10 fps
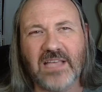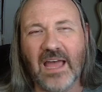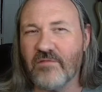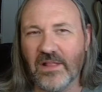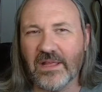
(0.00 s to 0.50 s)

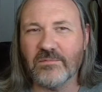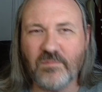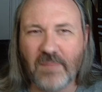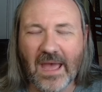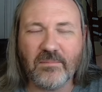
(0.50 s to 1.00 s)
I feel like it was
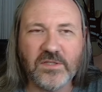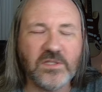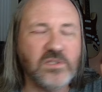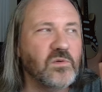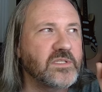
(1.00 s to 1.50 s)
bad
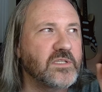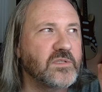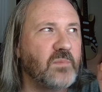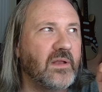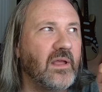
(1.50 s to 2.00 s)
music choices,
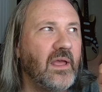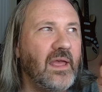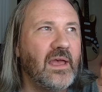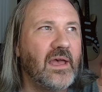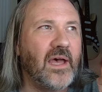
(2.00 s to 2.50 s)
but
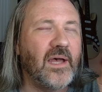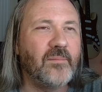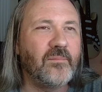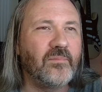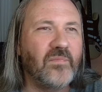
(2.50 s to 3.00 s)

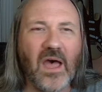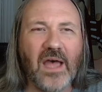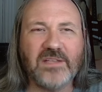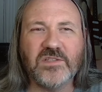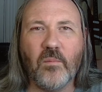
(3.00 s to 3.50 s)

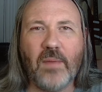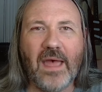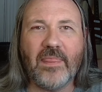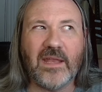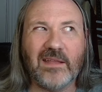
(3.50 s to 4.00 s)
not so
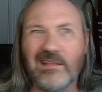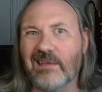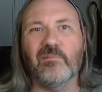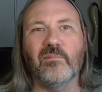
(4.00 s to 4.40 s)
bad that it like